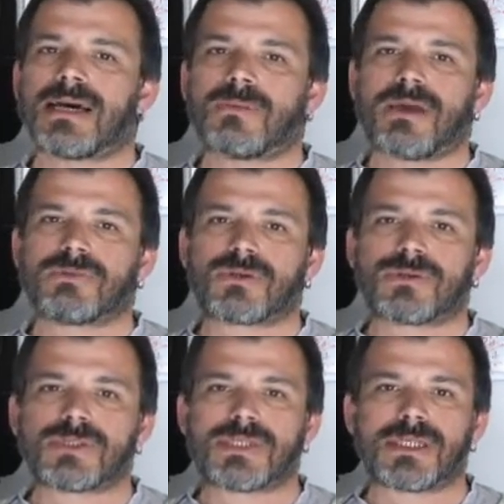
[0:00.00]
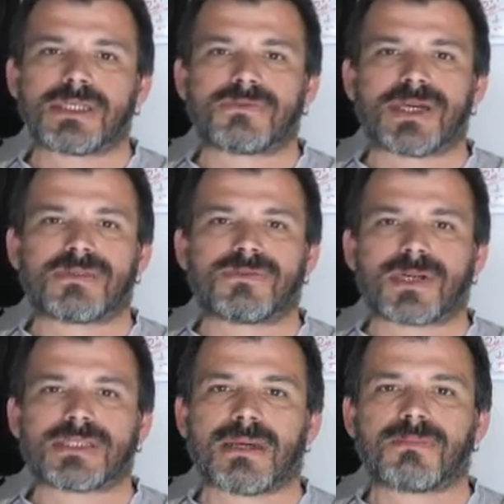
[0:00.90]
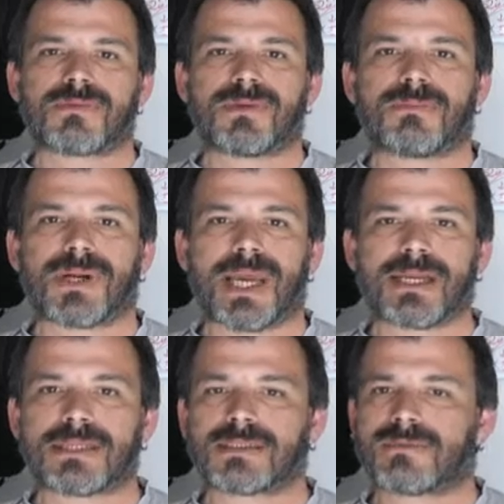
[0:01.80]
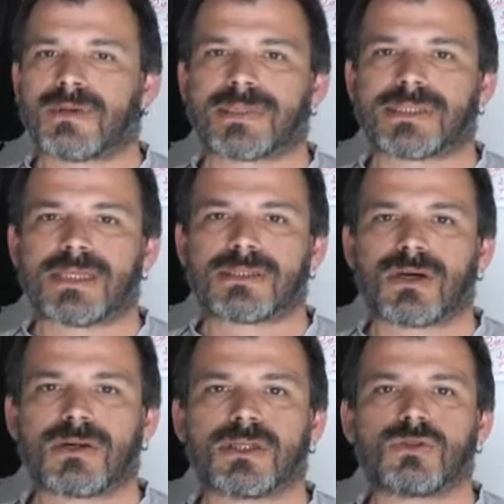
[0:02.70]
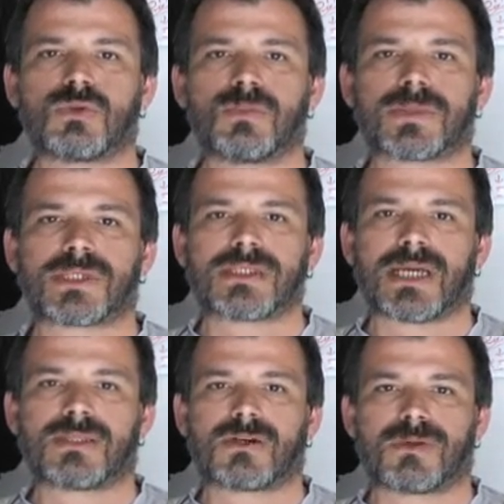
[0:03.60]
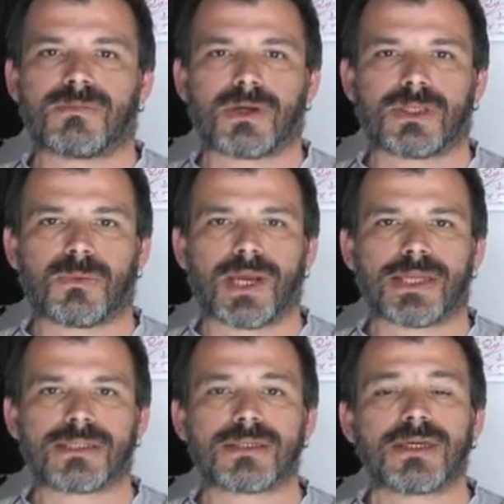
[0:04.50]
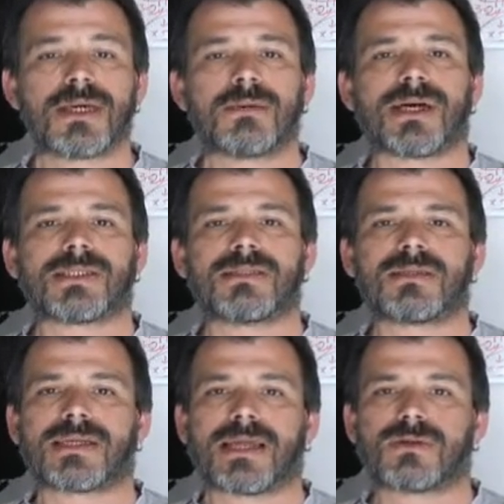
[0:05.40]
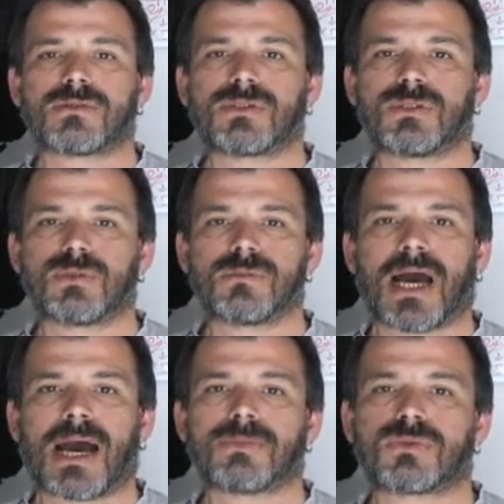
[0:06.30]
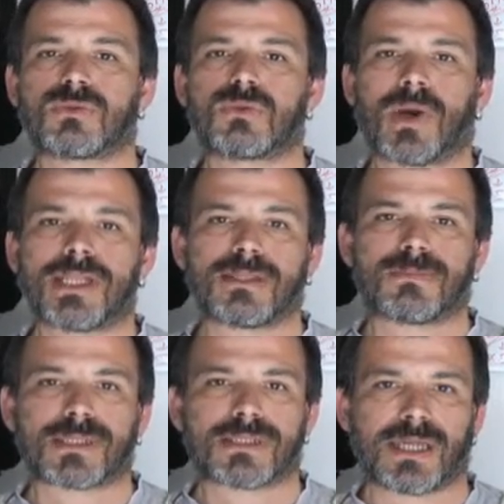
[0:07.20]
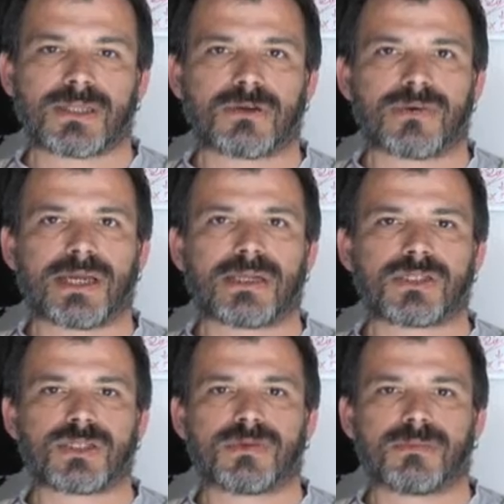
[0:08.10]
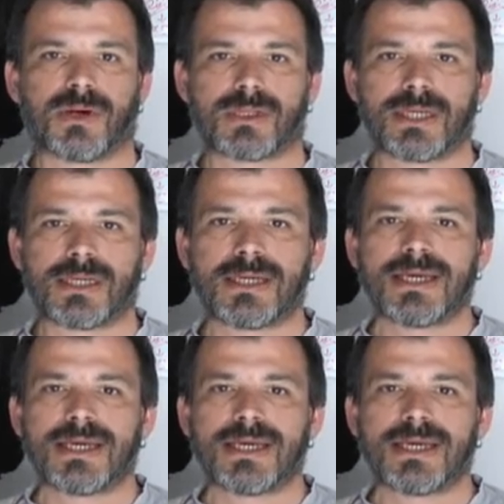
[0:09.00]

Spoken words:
we have to consider that, for example, the brain represents only 2% of the body weight, but it can consume up to 20% of the energy of the body.